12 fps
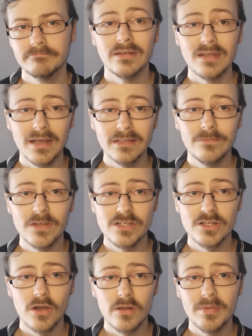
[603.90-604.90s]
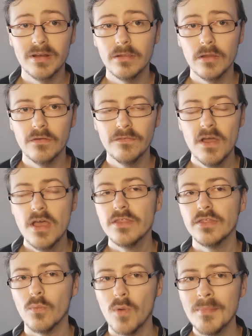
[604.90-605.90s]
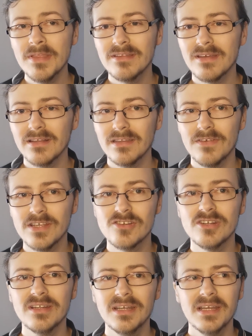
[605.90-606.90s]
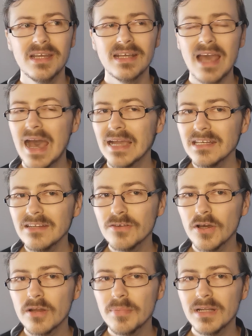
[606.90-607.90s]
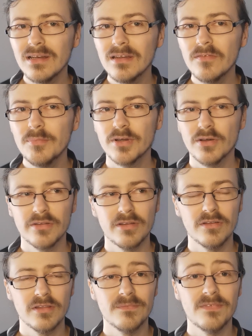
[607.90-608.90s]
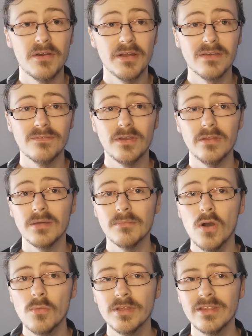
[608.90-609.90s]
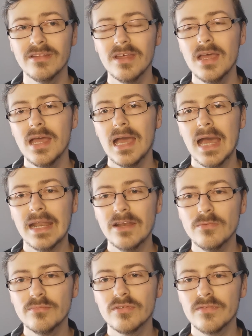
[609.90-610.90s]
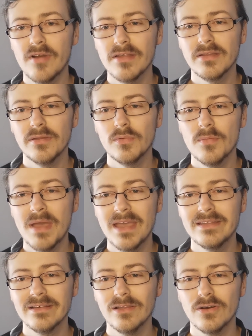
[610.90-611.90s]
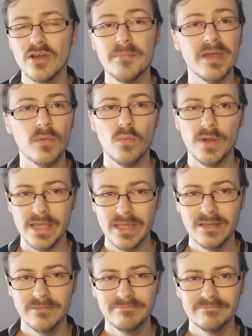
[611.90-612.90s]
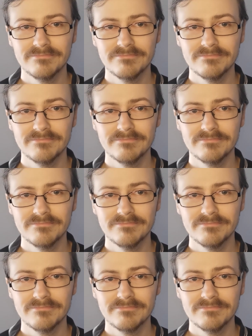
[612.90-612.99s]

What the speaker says: The tag division got a bit of love. The women's tag division kind of got a bit of love, but also some very confusing moments, and a number of wrestlers were made to look a bit weak.